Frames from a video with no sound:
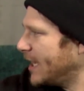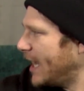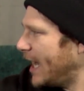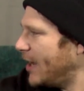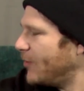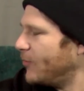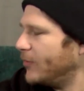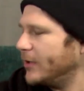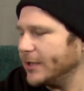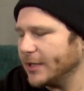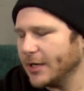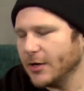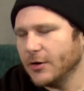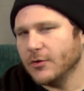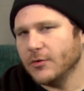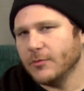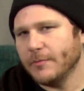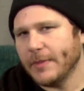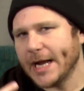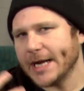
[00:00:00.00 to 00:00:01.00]
I mm. want to
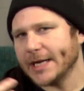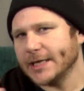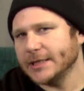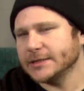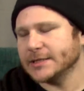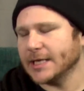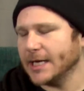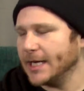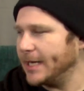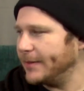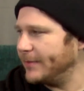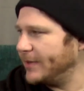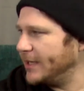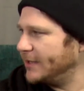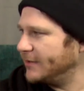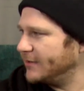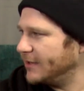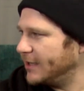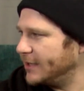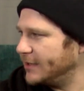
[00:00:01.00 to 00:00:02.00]
go back in time
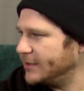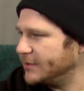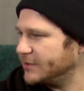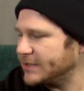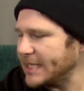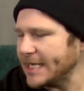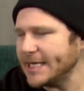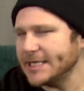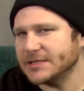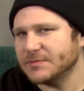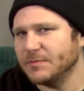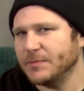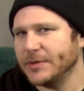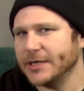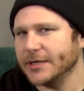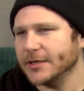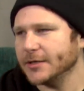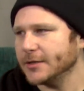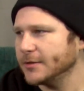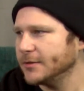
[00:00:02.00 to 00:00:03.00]
and, and taste
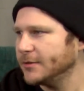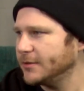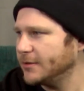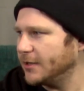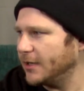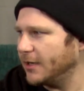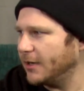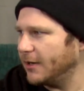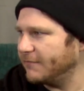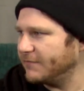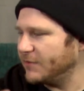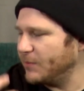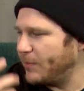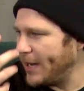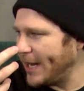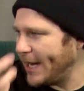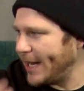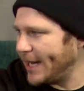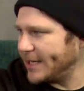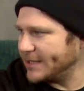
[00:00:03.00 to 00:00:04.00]
beer of the
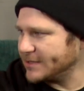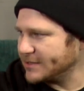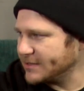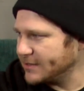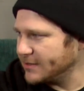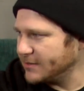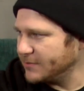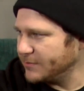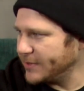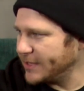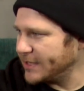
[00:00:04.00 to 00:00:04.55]
past hmm.